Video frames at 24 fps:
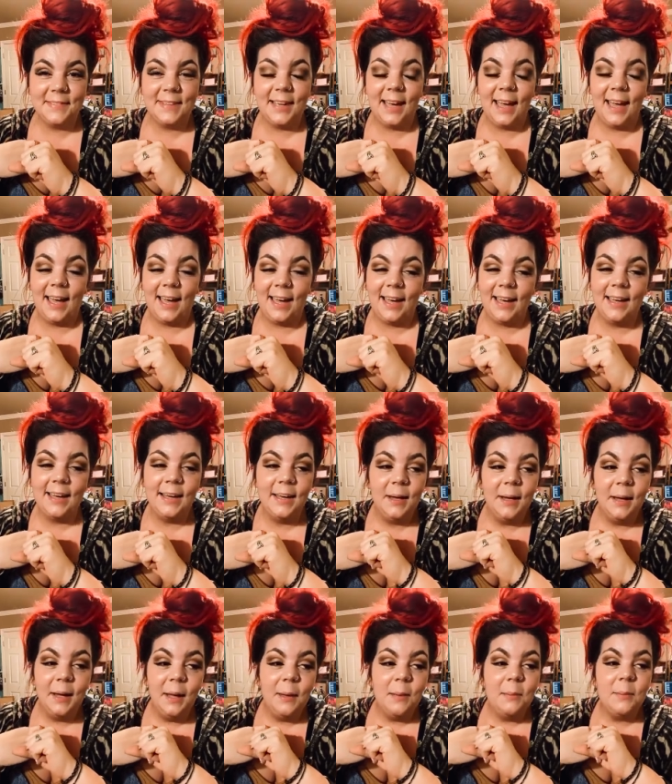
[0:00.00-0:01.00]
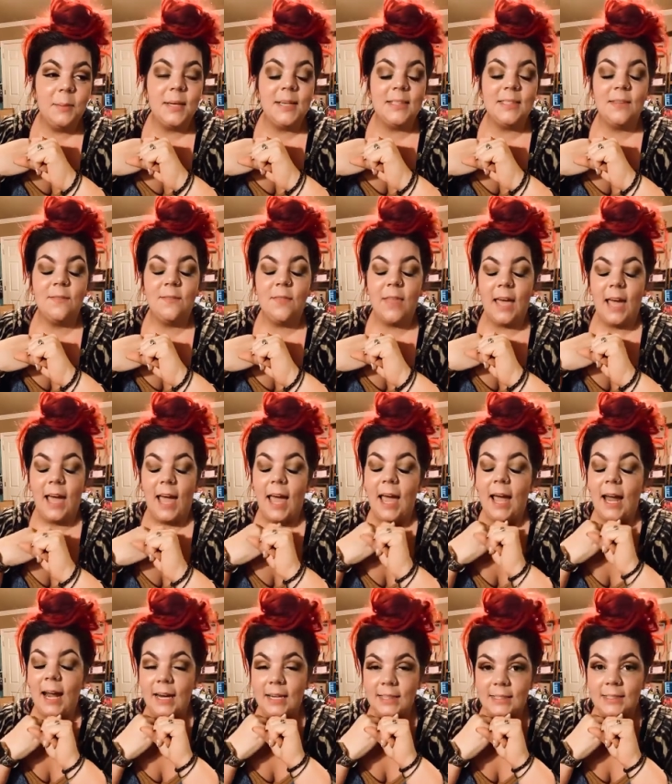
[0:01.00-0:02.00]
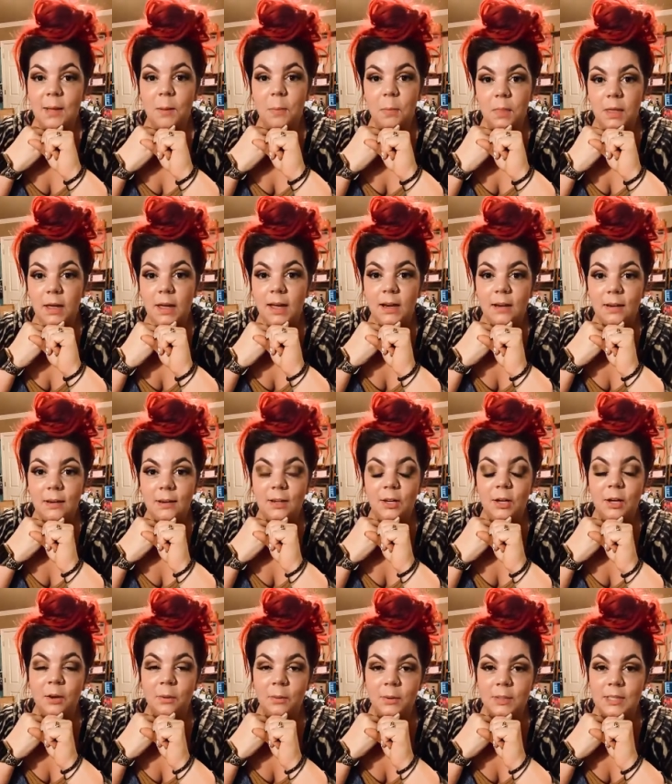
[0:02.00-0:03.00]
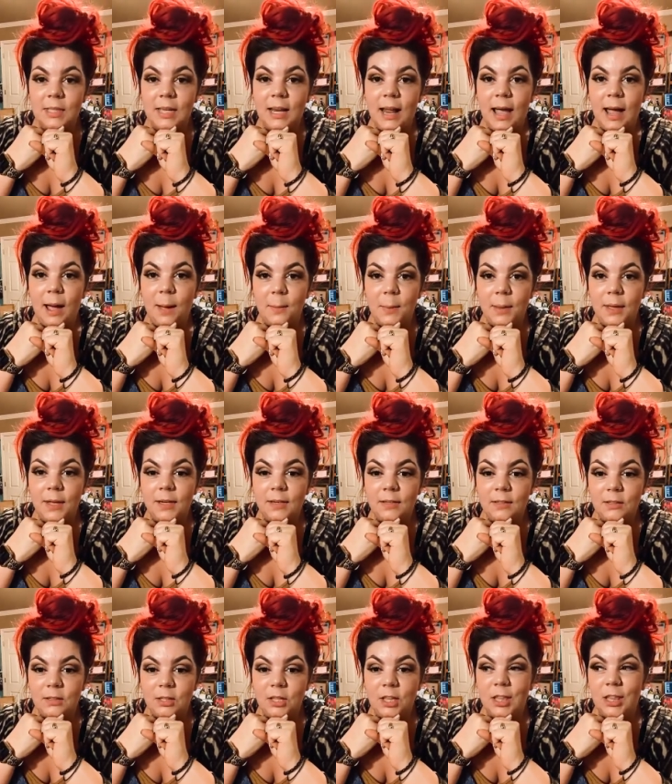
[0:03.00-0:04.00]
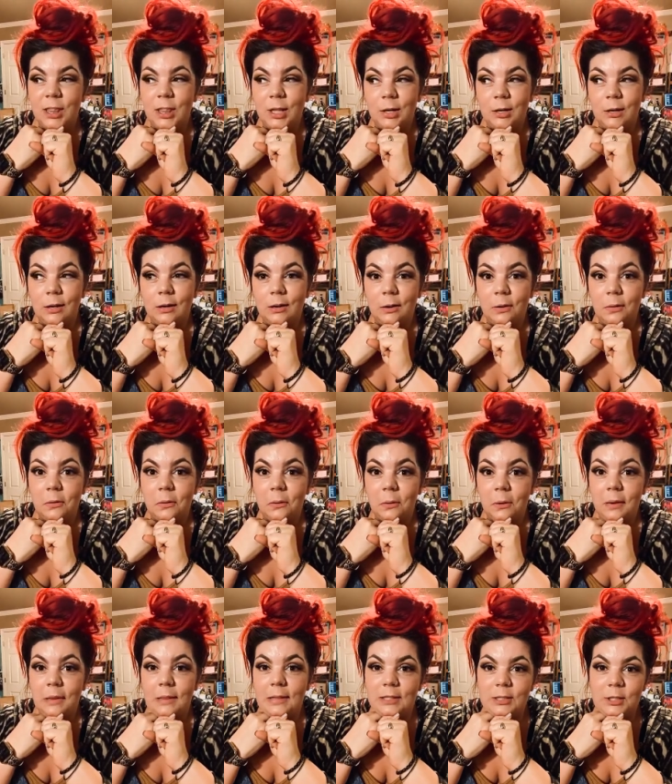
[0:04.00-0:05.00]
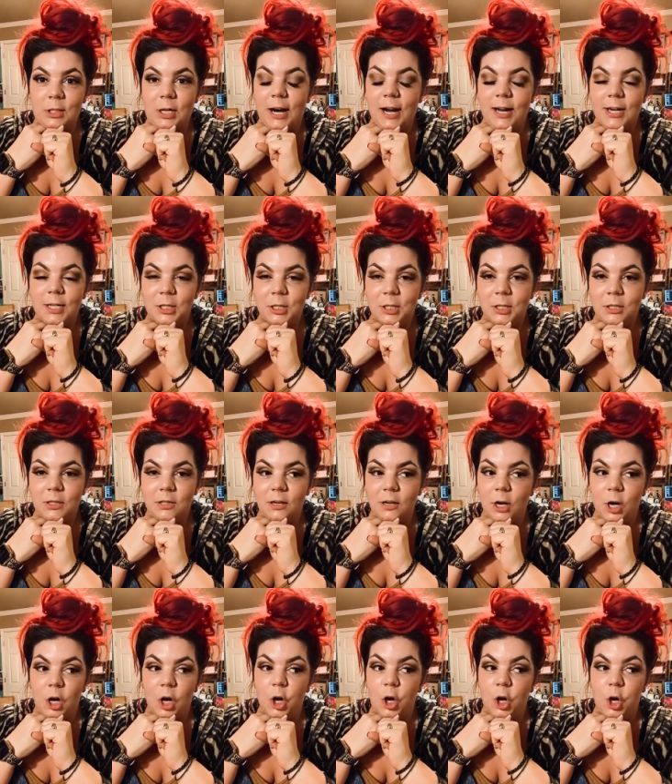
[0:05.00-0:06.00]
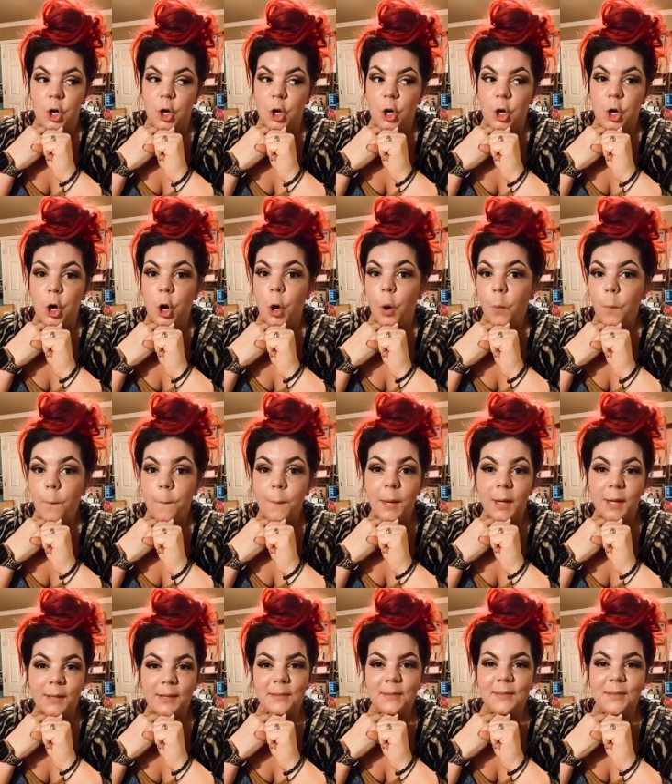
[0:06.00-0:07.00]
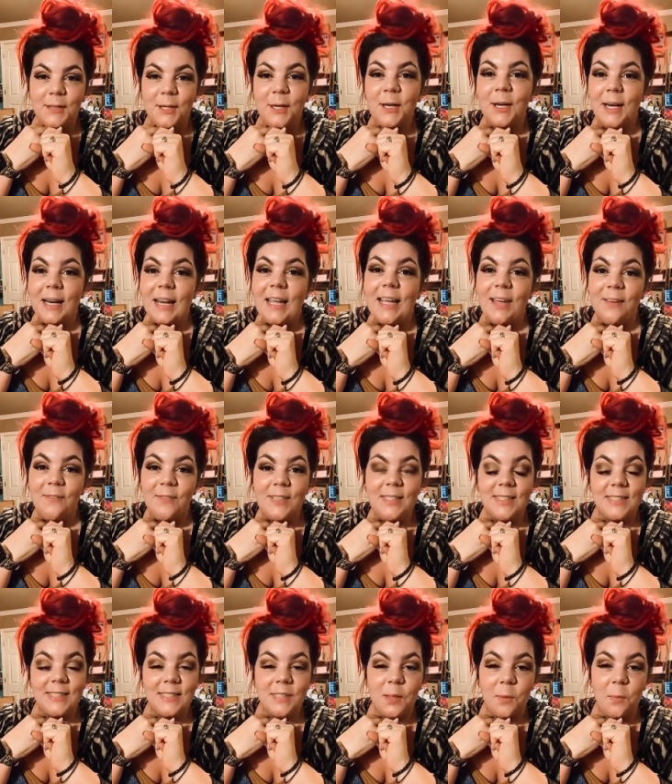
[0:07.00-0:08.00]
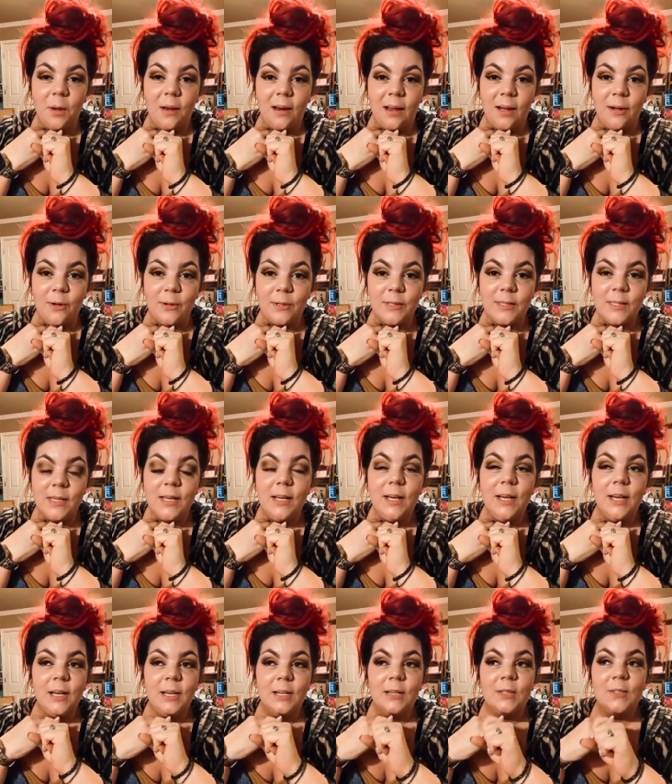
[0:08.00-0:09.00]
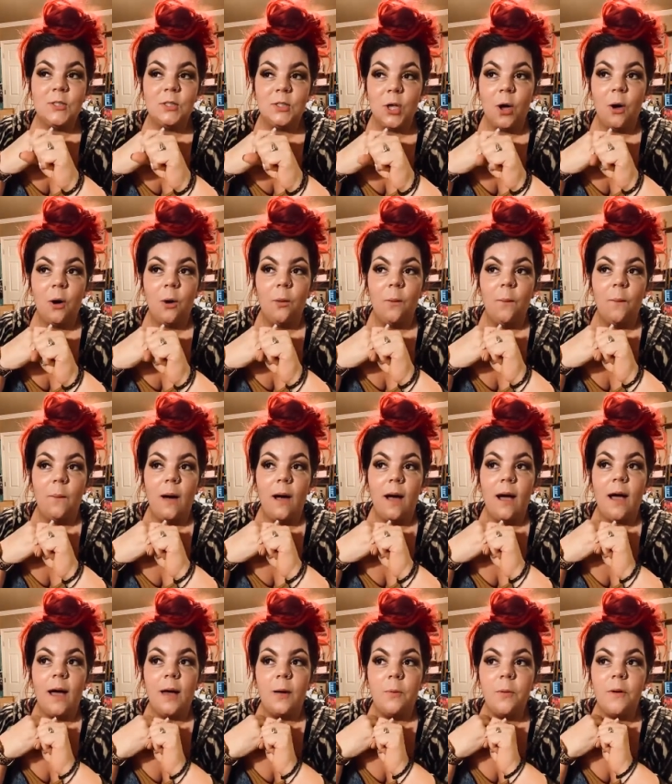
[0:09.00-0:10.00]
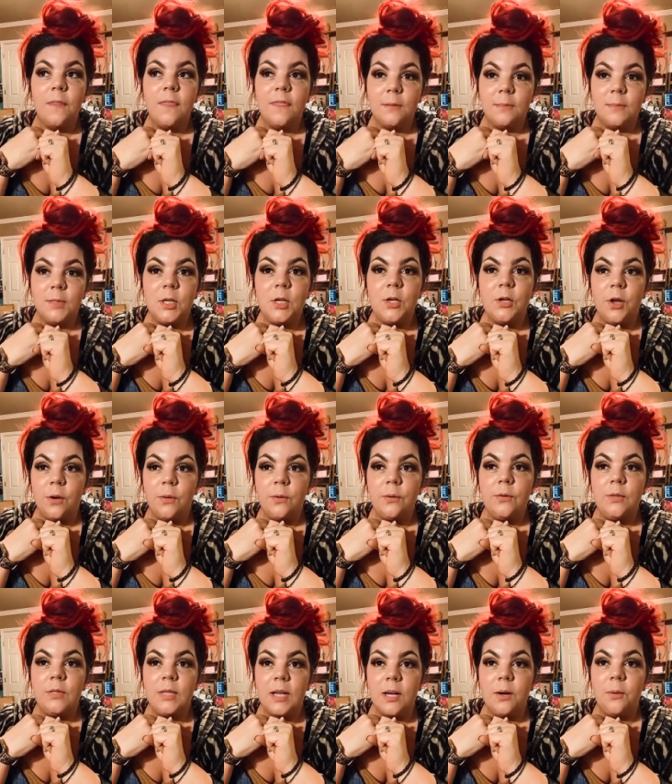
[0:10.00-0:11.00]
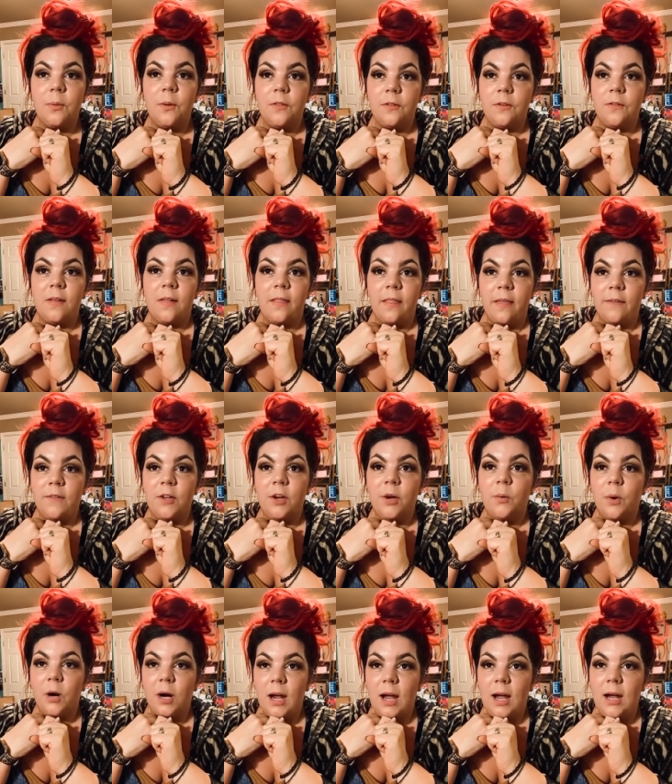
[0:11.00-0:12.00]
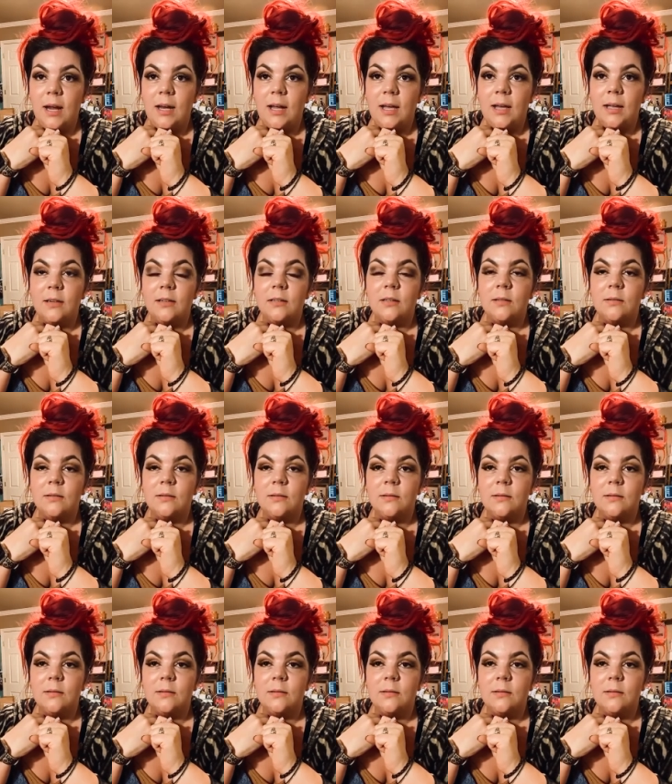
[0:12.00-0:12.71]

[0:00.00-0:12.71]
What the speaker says: Okay? Because if they hate something, you know what's going to happen? You think they're going to go throw it in the trash? Nope. They're going to give it to someone else. So I want them to know who did it, whether they love it or hate it,